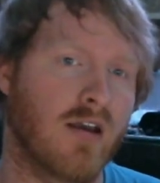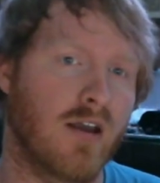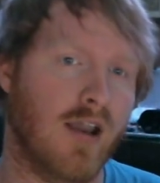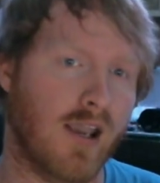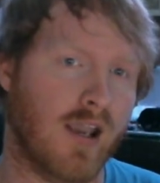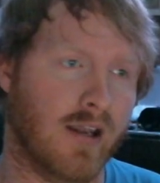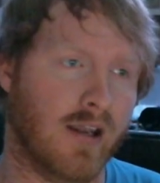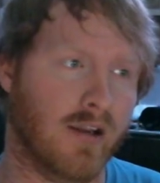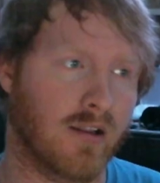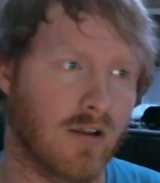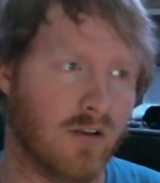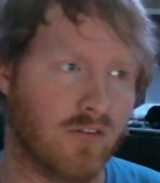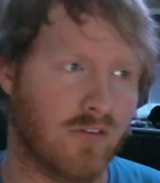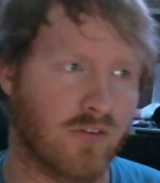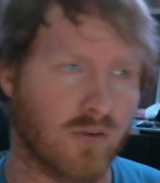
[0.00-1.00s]
and
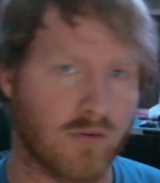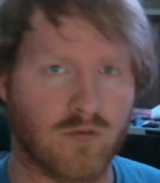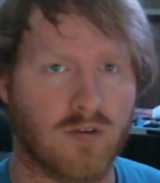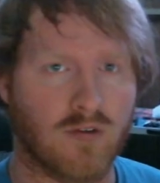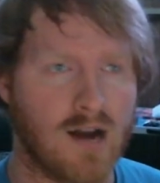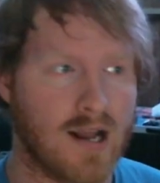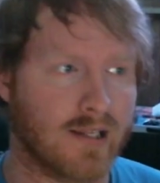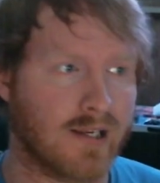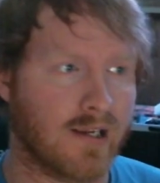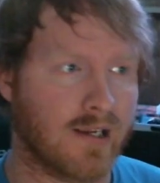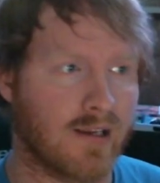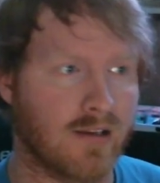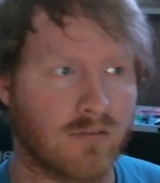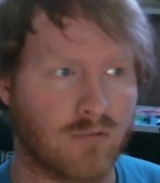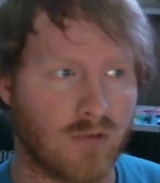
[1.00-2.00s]
a sort of rally
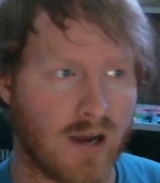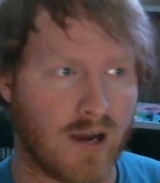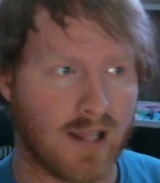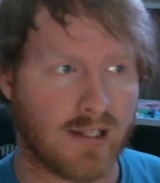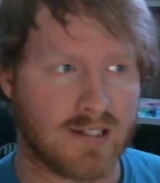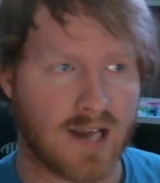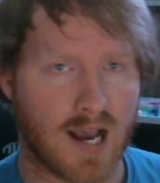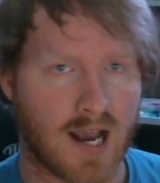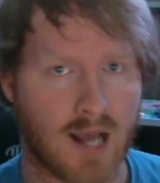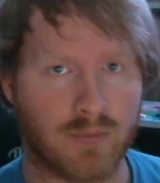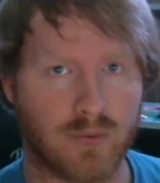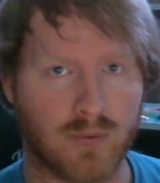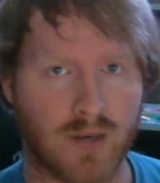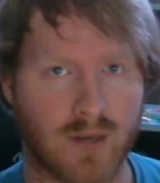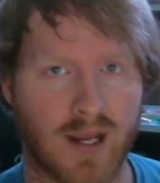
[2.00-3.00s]
rally type
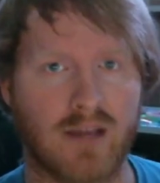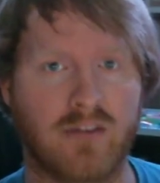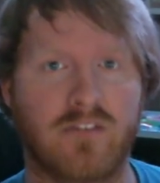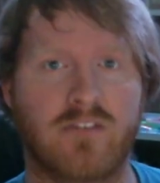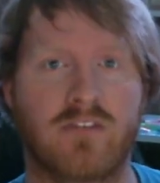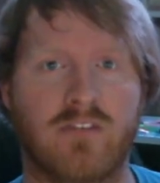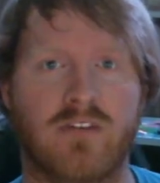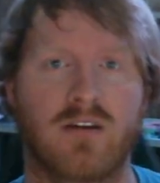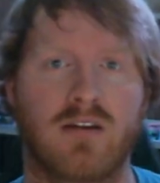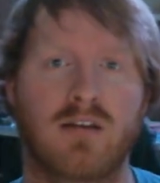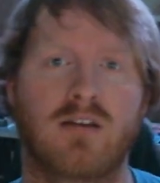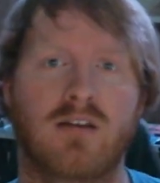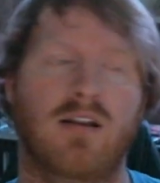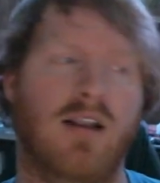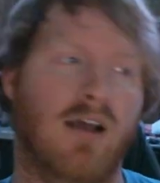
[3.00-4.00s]
race.
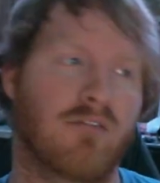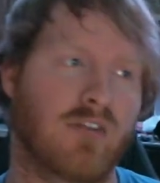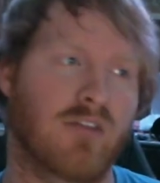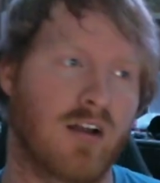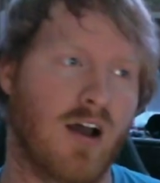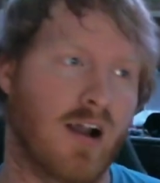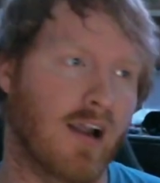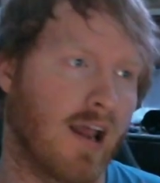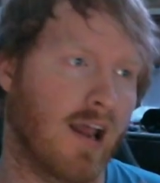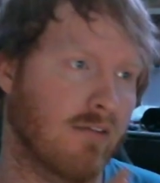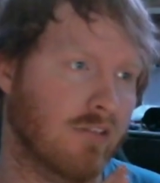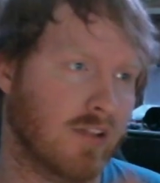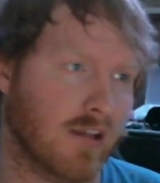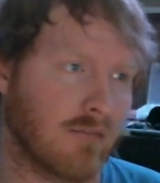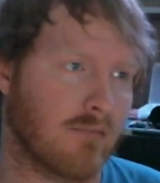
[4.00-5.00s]
Now I've not got
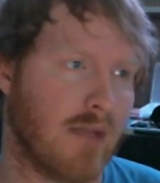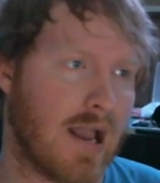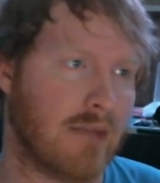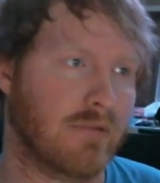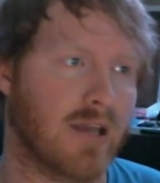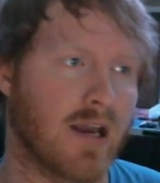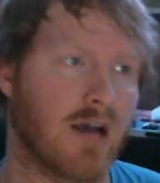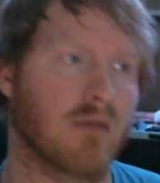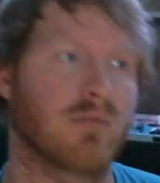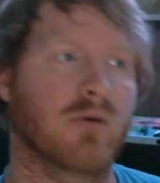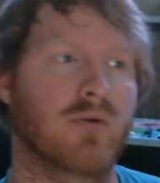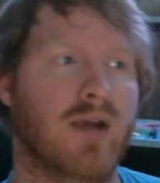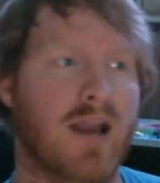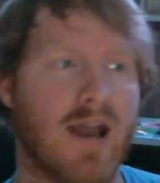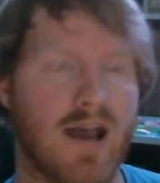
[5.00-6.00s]
everything mapped out, but
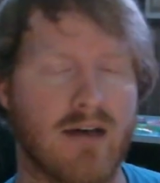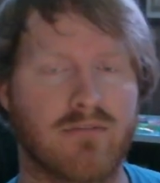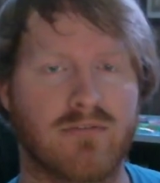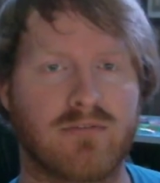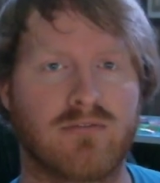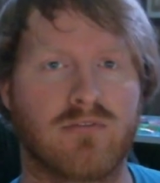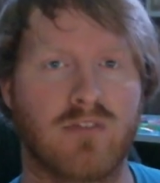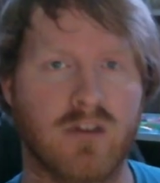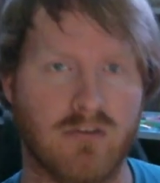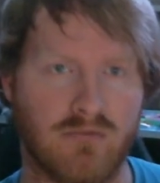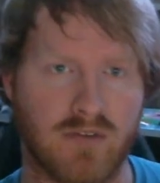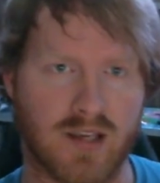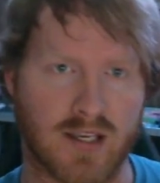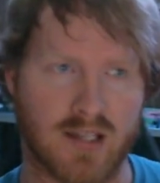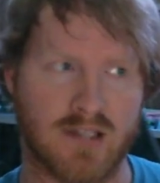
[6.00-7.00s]
we have the
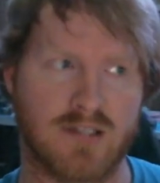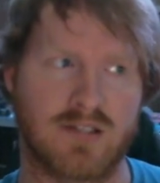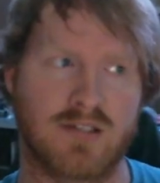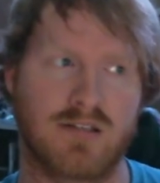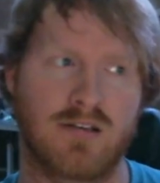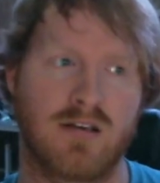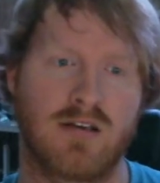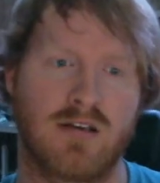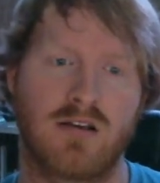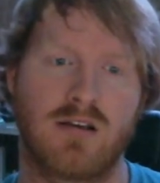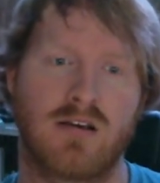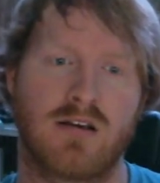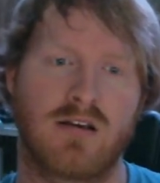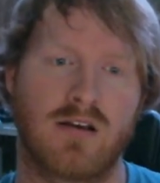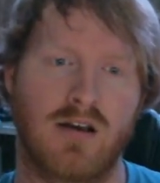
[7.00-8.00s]
event.
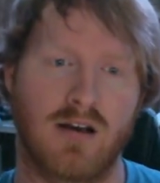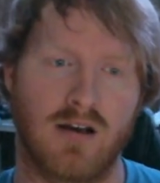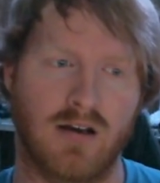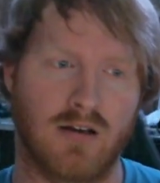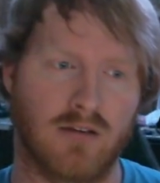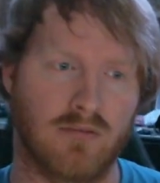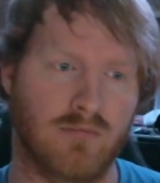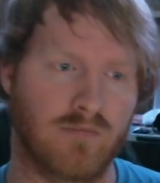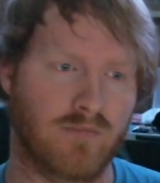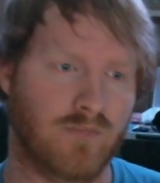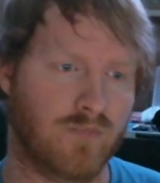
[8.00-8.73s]
Um,